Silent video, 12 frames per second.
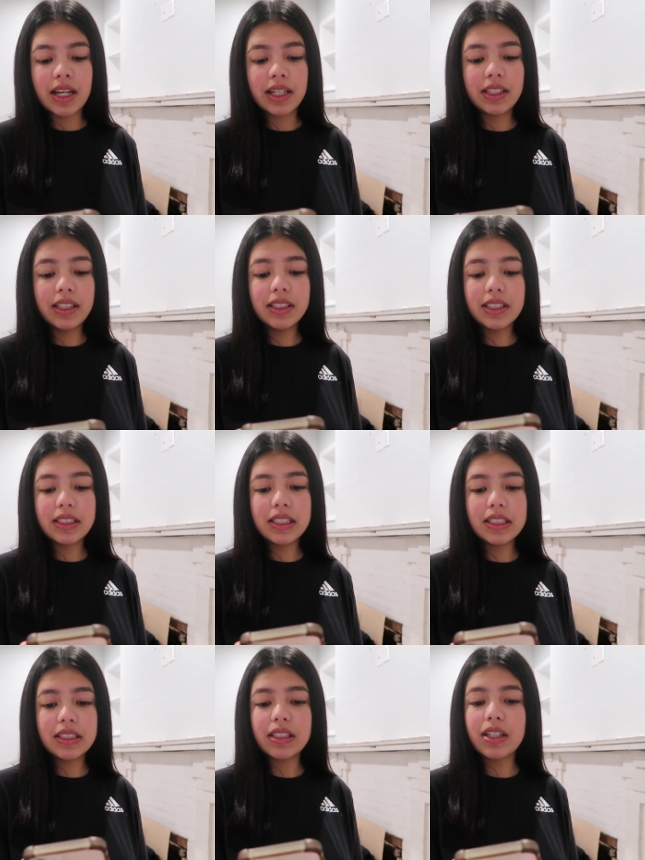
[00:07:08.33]
I think this
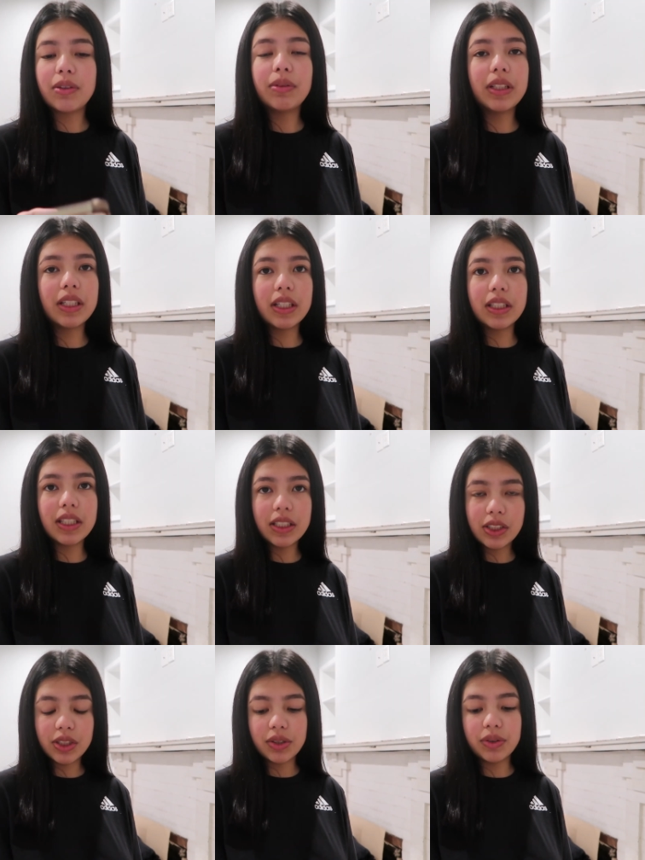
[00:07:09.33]
is a really good
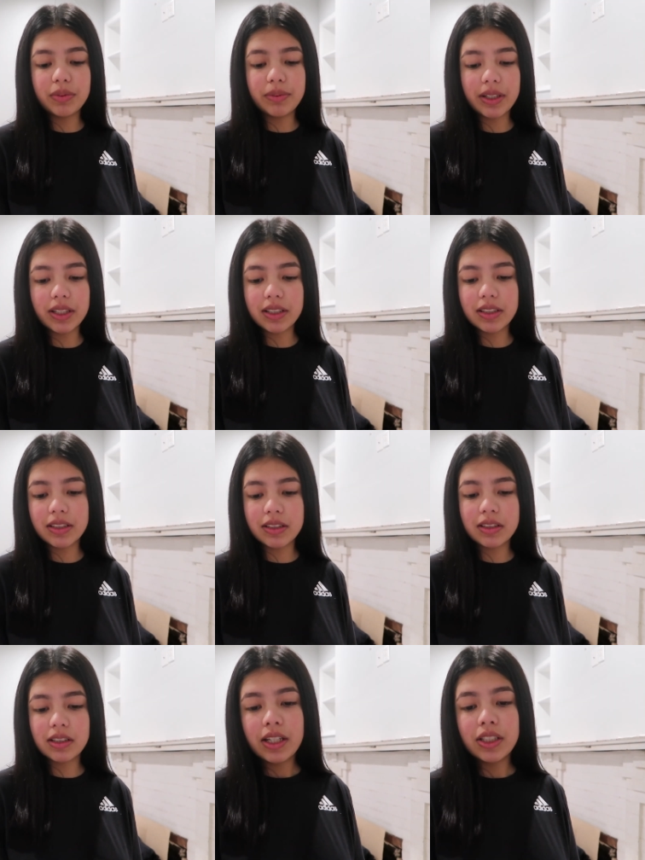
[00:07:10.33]
thing to do because
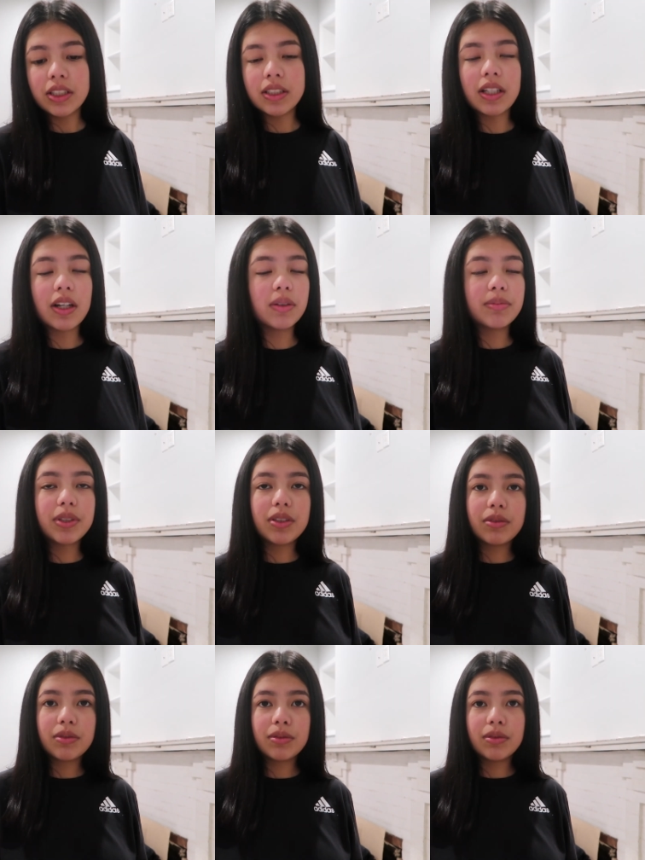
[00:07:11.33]
it just helps
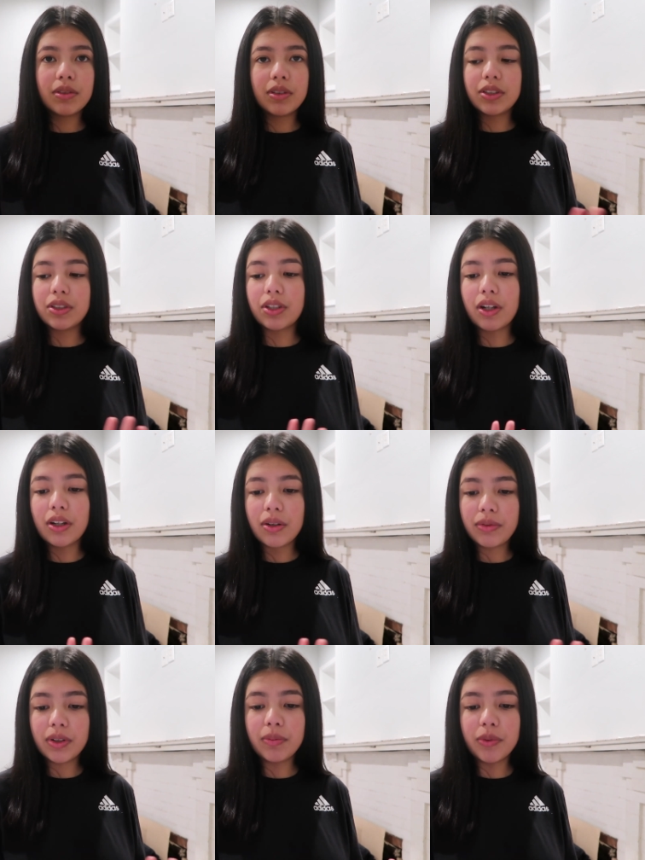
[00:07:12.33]
you start
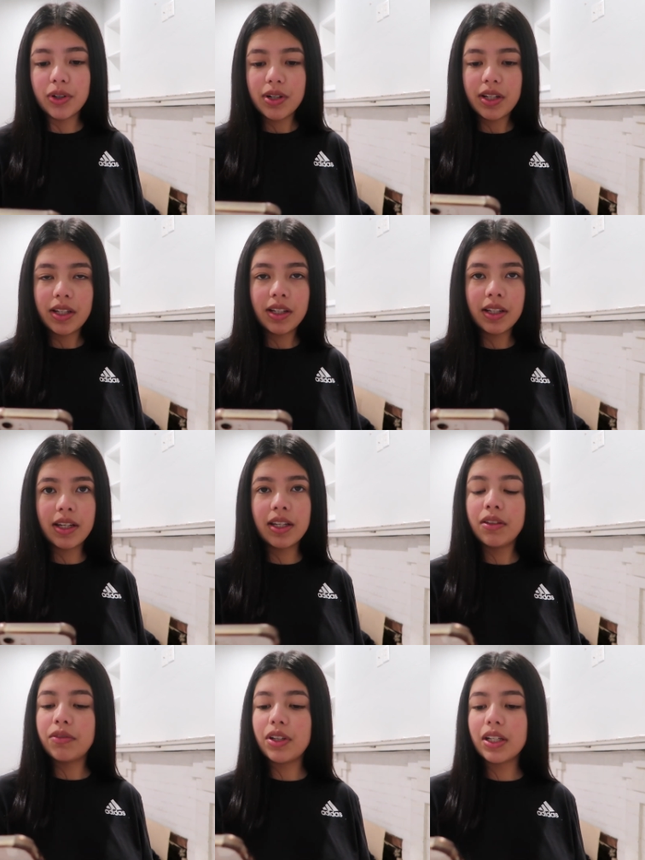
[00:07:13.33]
off your morning.
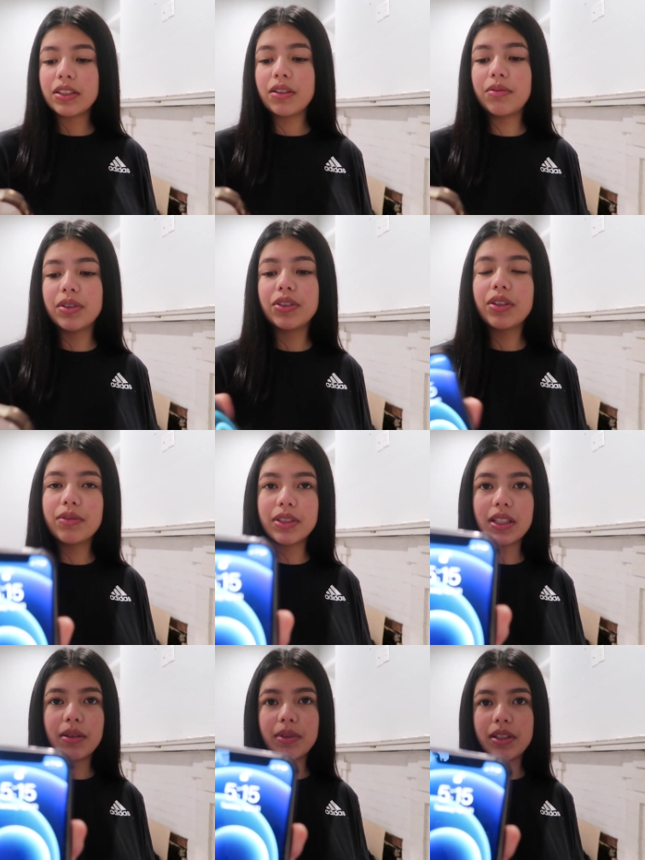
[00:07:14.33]
And if you guys are wondering what
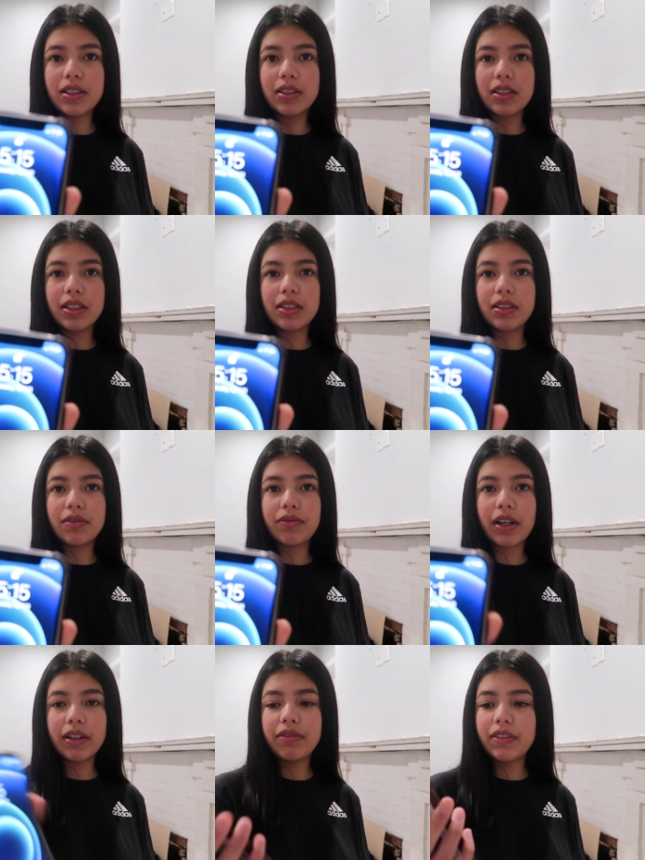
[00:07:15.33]
time it is, it's
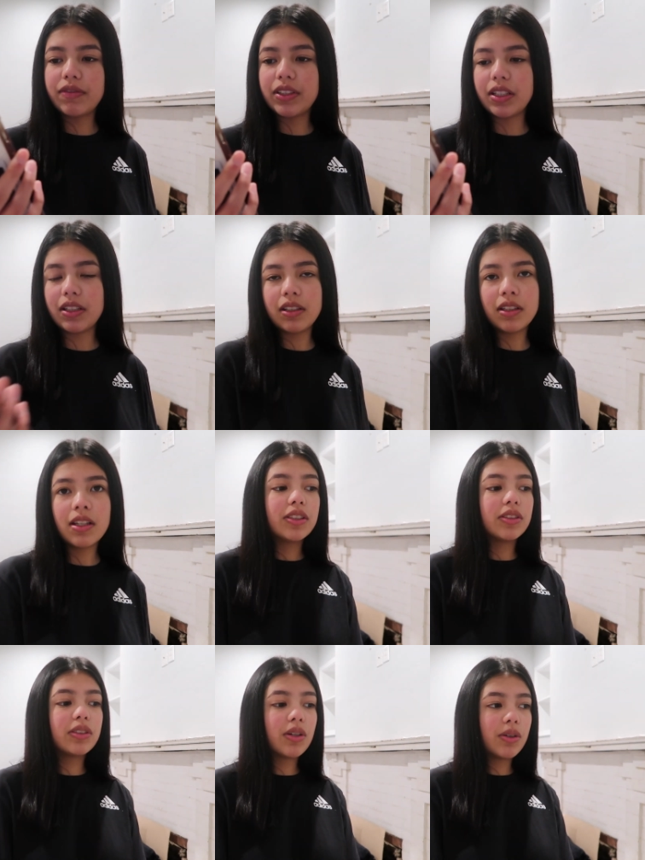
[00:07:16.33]
5.15.
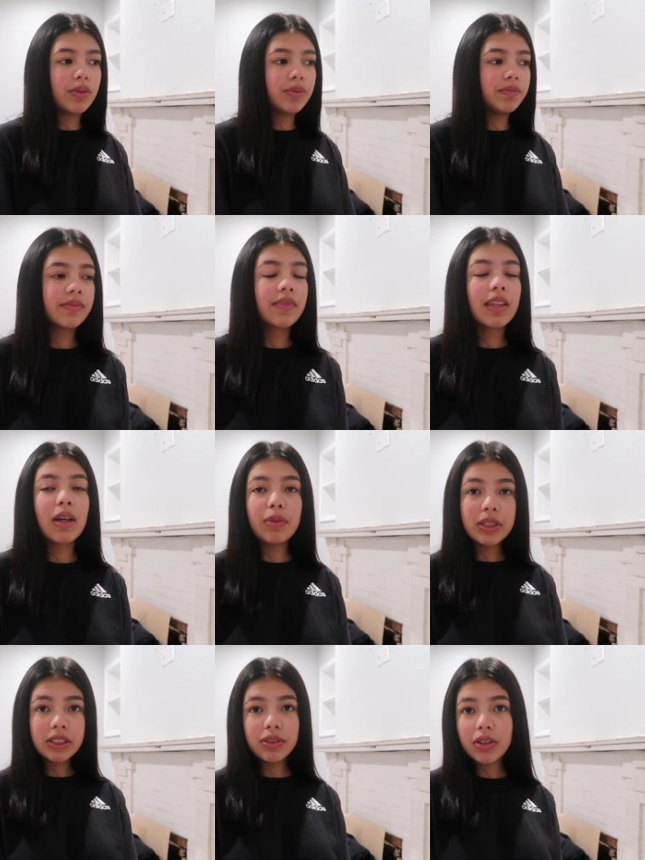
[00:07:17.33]
So
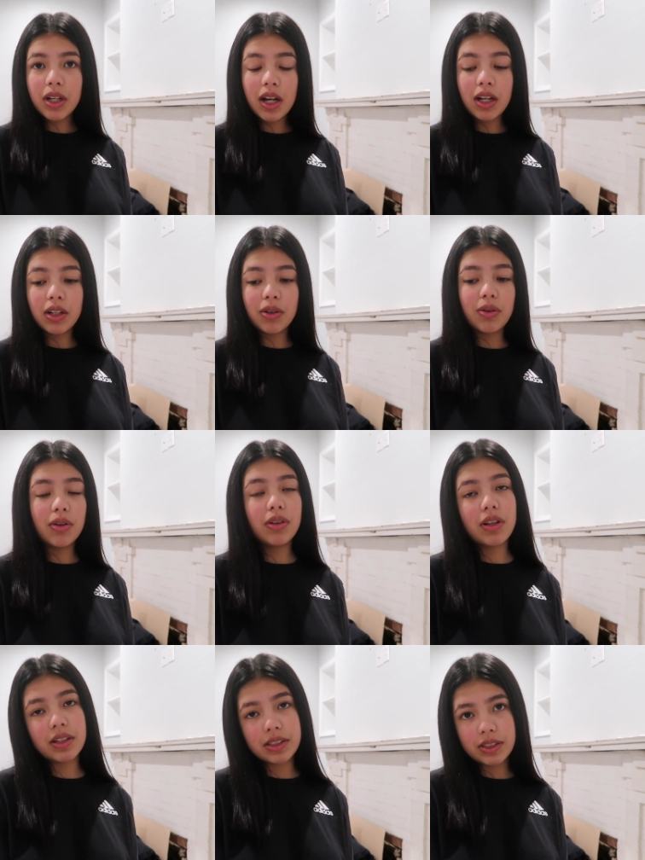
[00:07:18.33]
we still got a whole
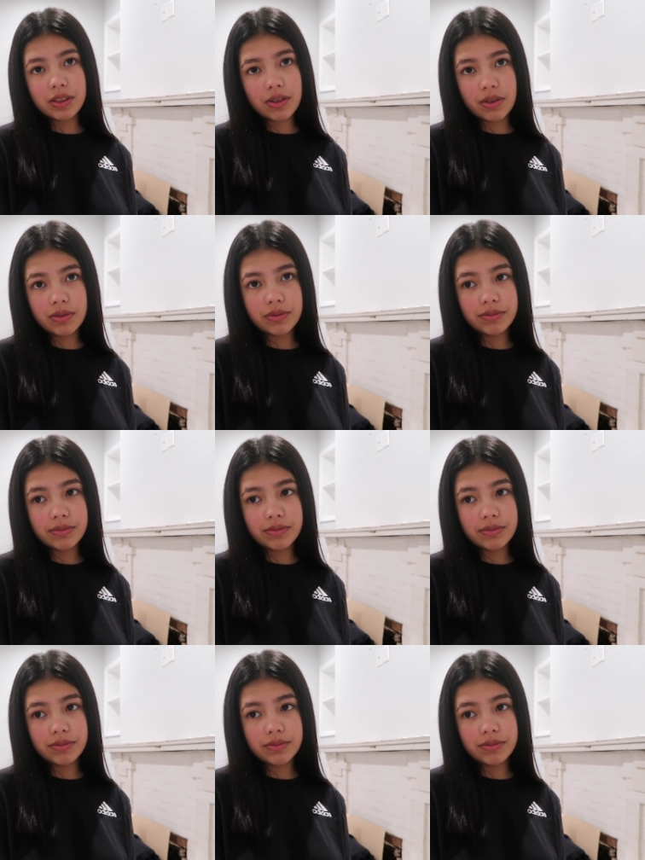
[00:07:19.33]
lot to go.